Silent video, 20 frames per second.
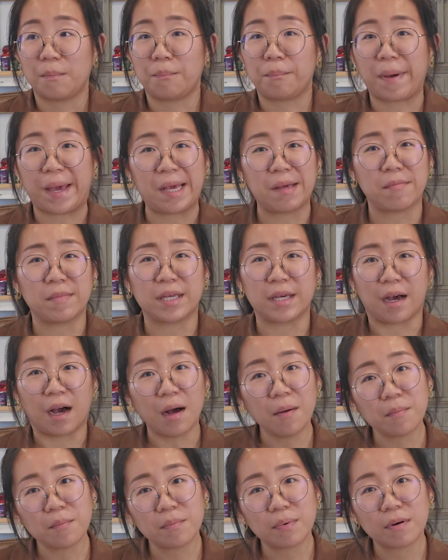beat me
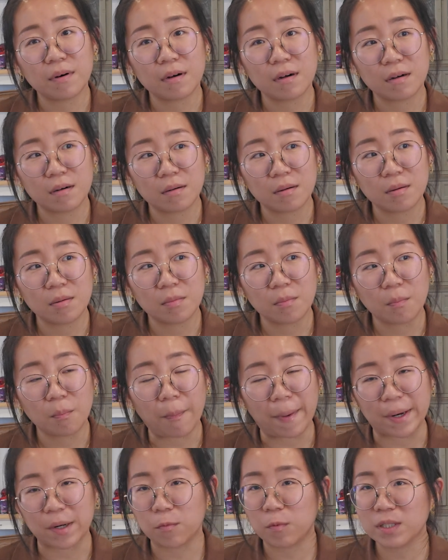up,
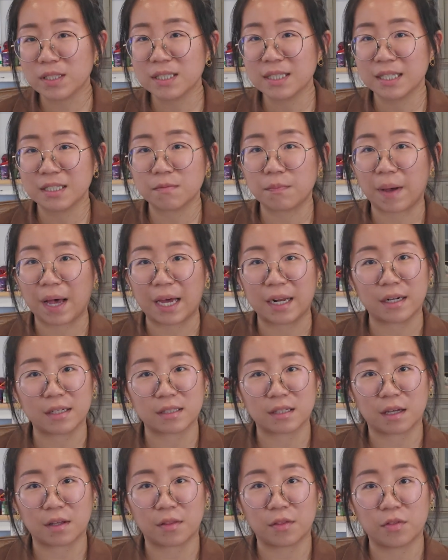but it wasn't as bad
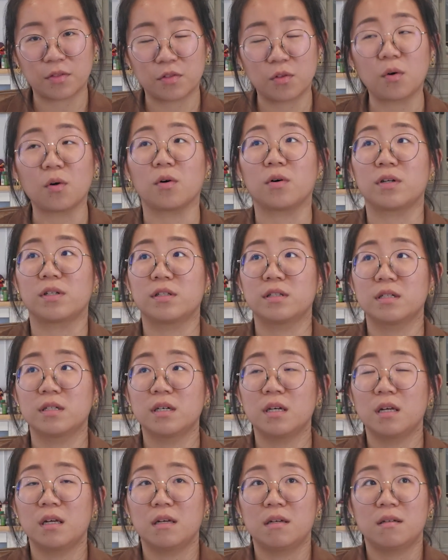as I thought.
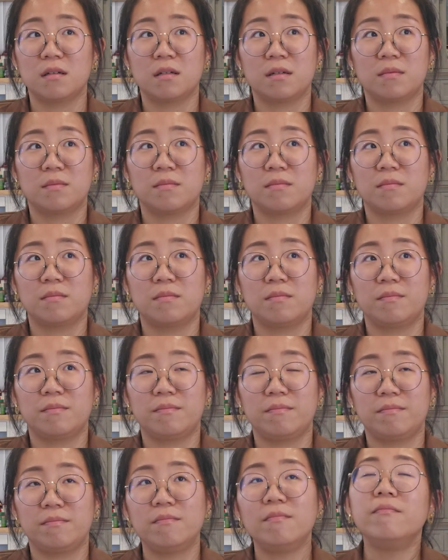
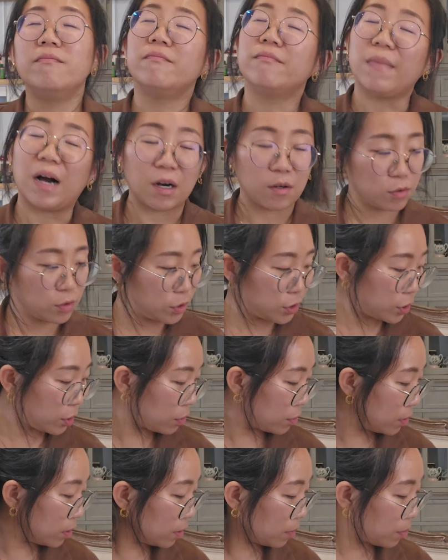I will
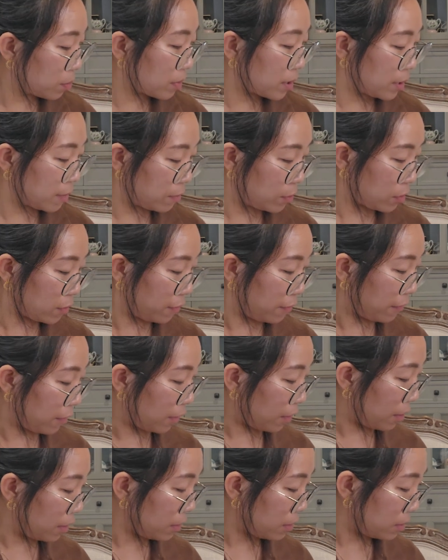show you the preview
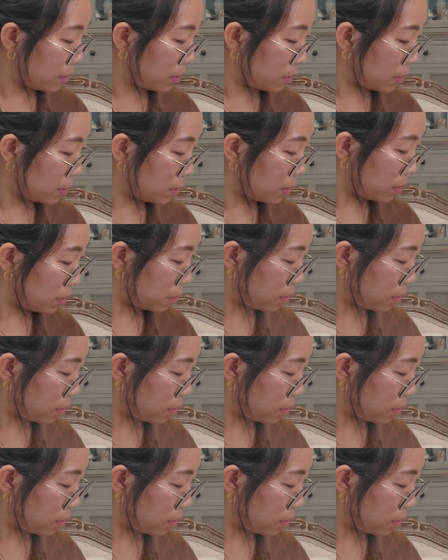first.